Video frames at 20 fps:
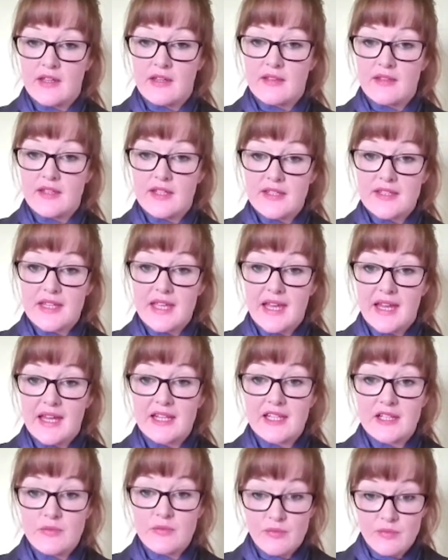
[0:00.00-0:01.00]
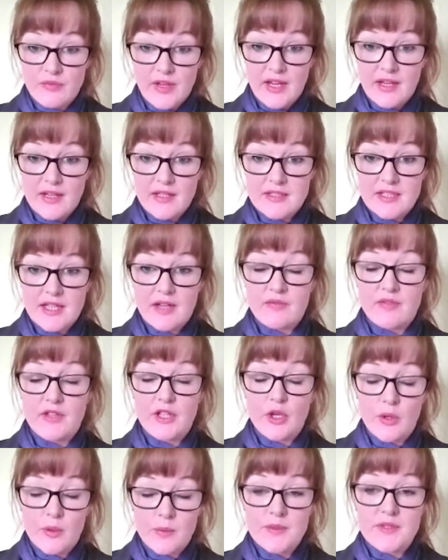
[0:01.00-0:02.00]
This can, in fact, have the
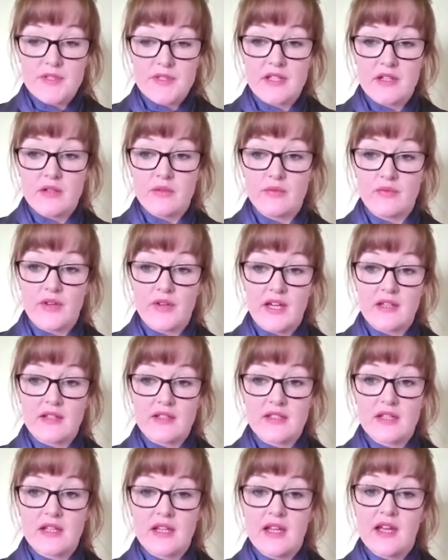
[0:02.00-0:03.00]
opposite effect,